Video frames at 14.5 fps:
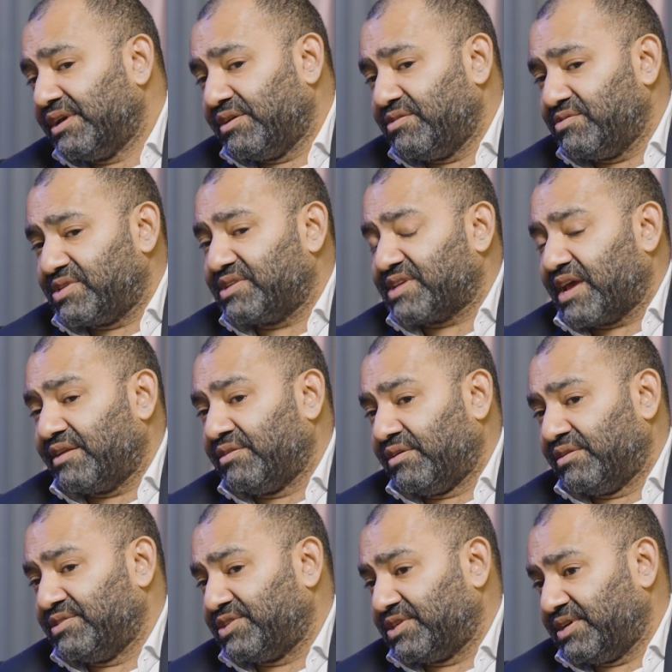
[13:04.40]
using
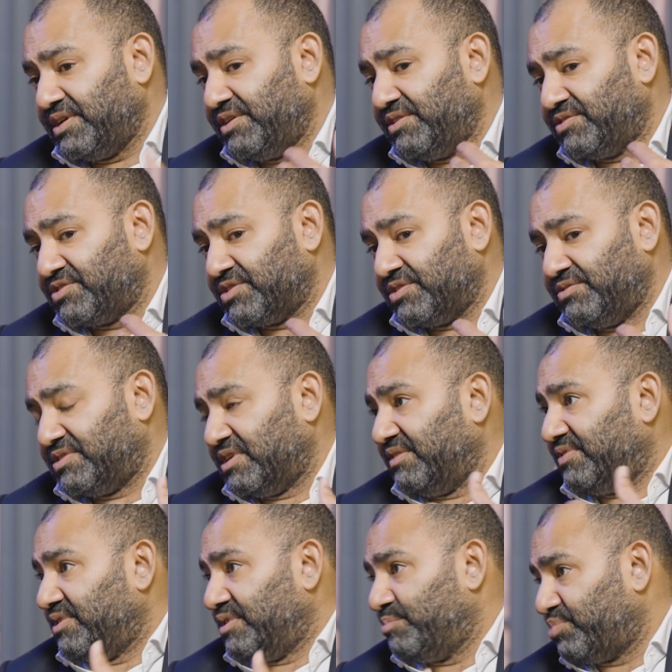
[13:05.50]
technology to
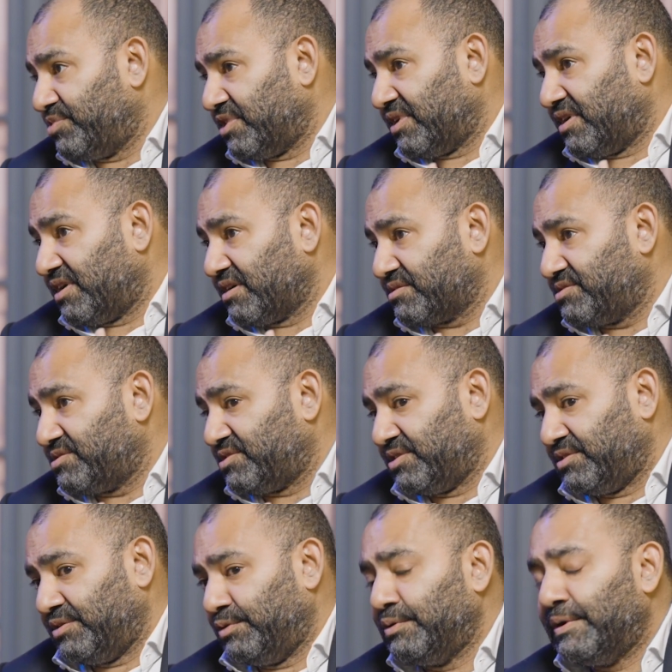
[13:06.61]
deliver new products
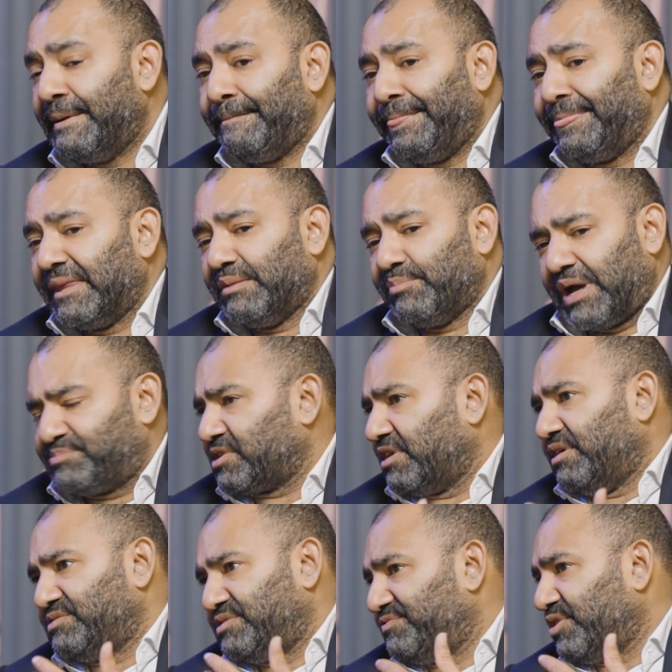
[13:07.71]
to perhaps
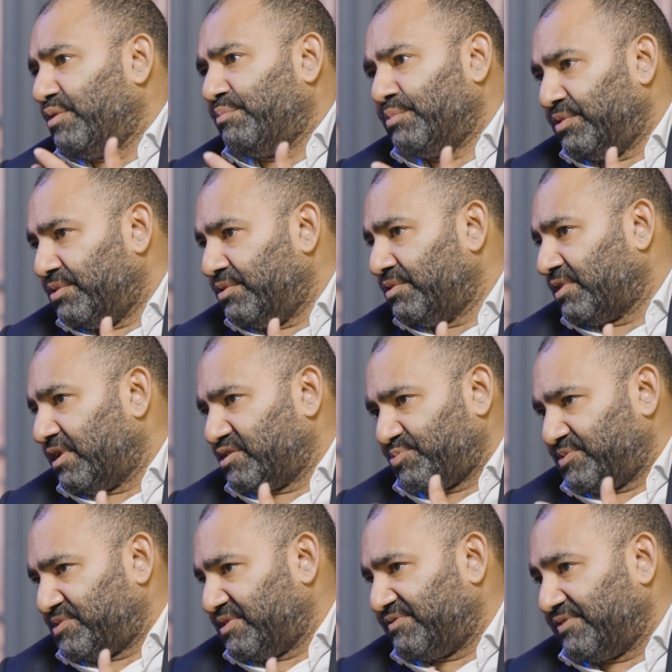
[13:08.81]
clients who've got more kind of
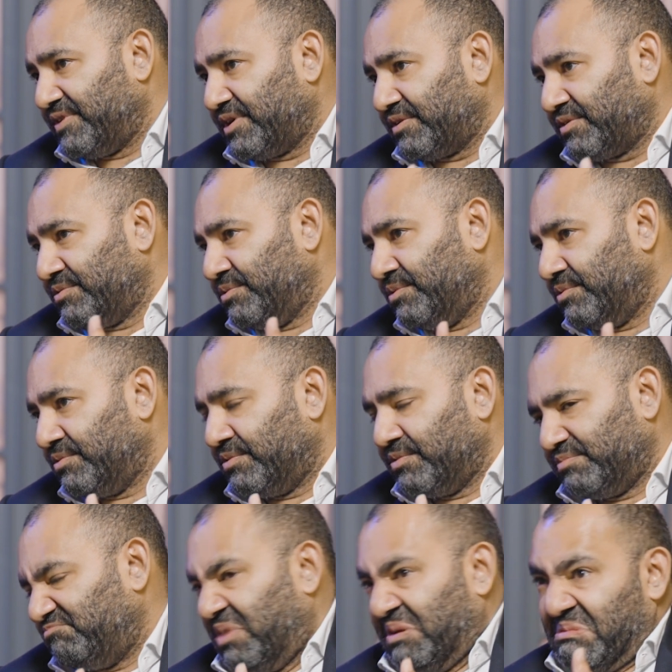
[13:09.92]
specific
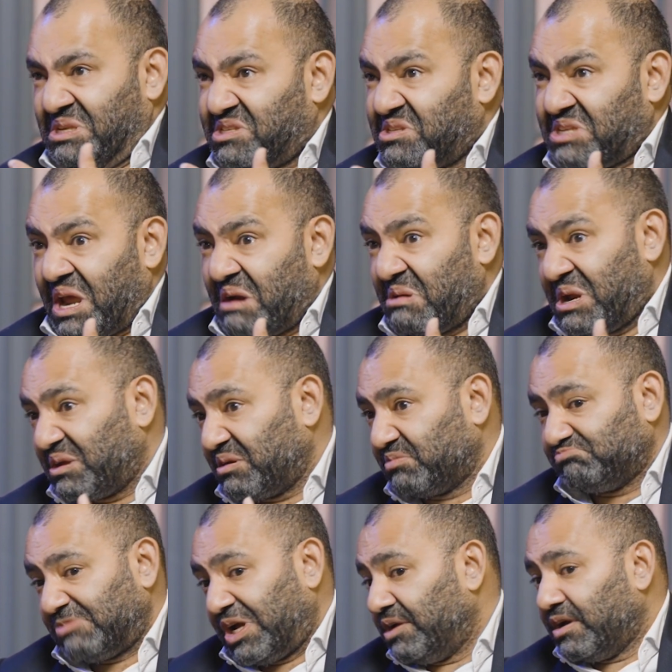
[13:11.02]
or esoteric
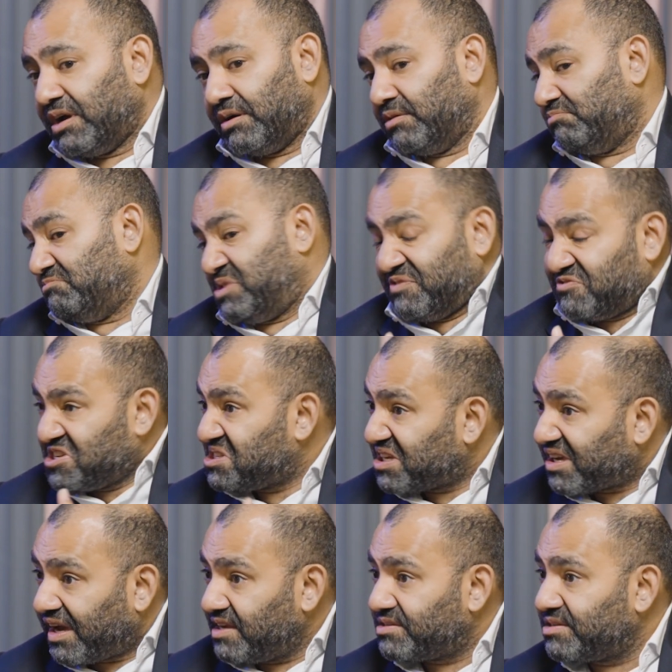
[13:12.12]
or
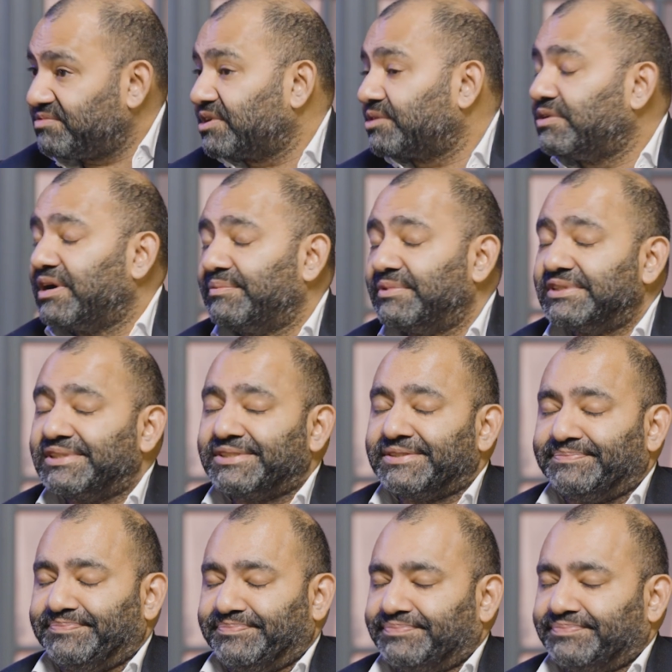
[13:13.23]
sophisticated requirements.